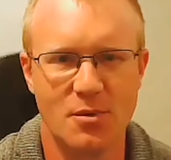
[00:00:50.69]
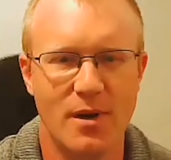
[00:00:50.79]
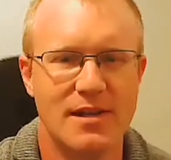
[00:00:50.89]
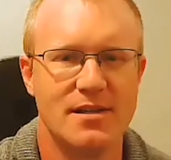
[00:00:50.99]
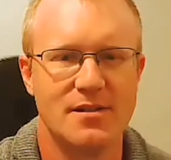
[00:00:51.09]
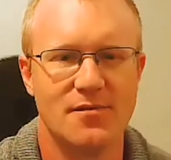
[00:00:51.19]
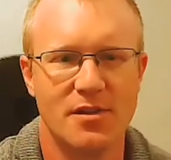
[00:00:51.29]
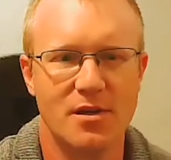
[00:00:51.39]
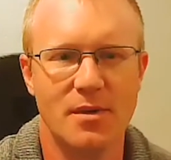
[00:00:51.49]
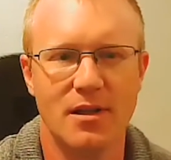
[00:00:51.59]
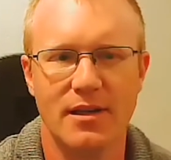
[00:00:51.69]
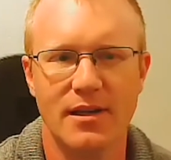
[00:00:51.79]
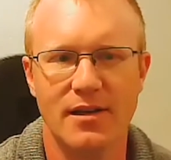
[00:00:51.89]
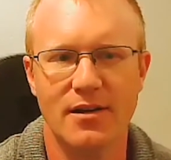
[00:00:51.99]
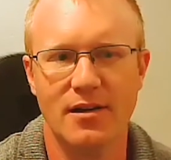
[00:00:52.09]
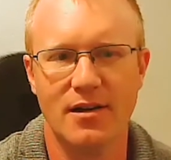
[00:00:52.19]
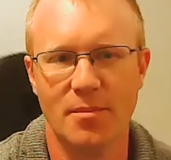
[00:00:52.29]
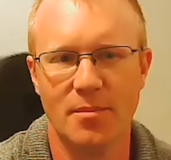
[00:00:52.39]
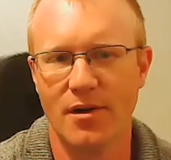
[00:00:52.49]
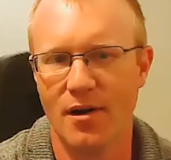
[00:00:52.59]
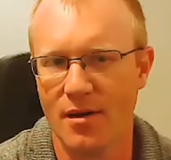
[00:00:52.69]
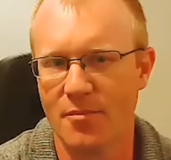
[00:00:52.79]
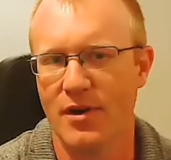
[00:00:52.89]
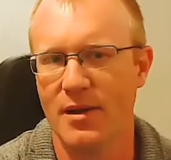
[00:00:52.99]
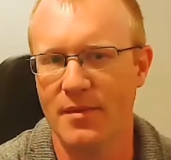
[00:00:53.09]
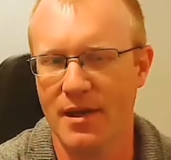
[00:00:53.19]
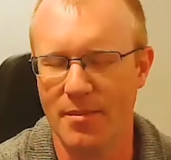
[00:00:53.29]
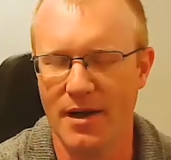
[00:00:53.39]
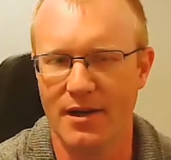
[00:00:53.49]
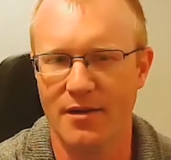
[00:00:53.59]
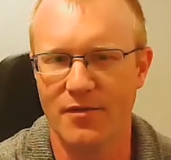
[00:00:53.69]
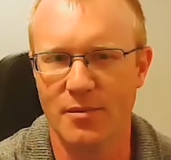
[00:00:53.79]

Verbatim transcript: who asked us for the ability to hook up their on-prem NetBackup